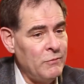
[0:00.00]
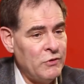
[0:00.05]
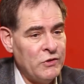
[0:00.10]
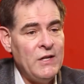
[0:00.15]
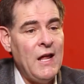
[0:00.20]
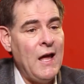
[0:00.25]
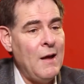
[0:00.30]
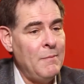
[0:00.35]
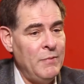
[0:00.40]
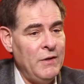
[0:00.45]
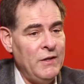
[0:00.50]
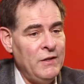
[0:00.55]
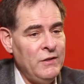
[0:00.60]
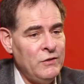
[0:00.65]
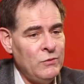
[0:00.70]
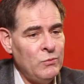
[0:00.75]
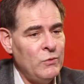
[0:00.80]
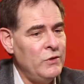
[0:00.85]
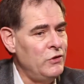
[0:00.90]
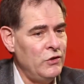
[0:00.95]

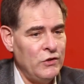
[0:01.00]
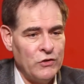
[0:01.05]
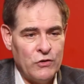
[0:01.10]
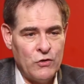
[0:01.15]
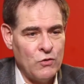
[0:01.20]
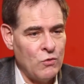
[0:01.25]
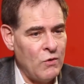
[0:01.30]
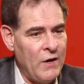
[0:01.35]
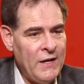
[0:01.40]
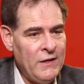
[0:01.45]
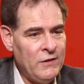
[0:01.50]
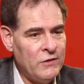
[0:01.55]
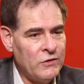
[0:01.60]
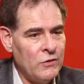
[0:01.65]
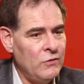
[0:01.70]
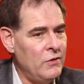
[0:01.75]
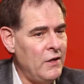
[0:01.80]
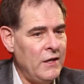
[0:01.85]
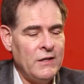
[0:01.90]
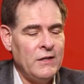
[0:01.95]
snap-ins, which is great,
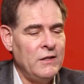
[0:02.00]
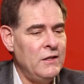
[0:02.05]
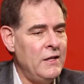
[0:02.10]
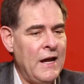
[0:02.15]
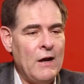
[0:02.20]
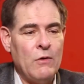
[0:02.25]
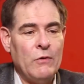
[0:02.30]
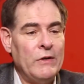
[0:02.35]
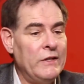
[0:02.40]
so they can now